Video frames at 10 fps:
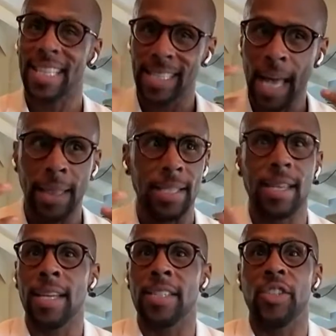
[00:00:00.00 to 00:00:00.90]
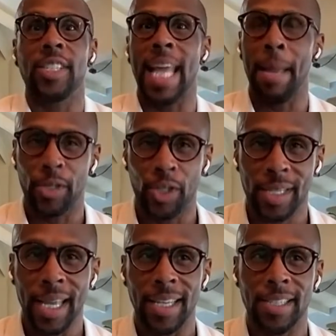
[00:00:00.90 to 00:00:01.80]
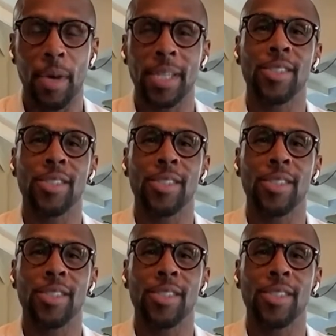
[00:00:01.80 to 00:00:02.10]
in the sun doesn't just damage your skin as much.